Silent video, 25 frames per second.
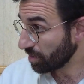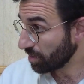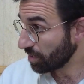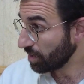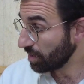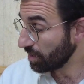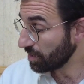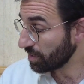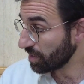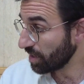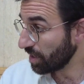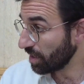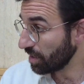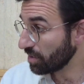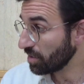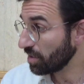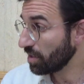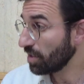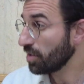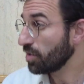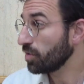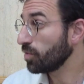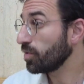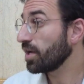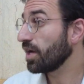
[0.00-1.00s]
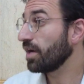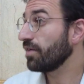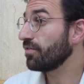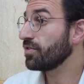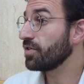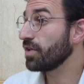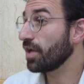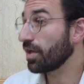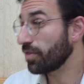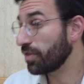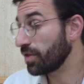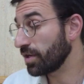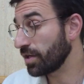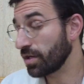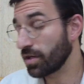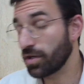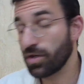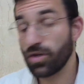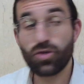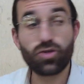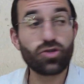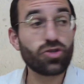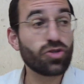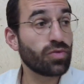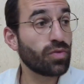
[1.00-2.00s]
he said, we have nothing
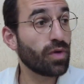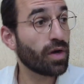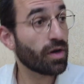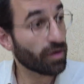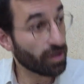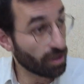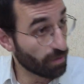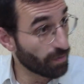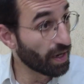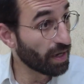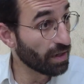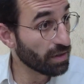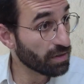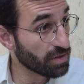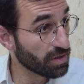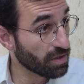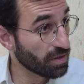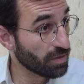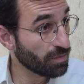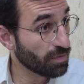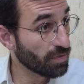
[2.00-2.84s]
to worry about,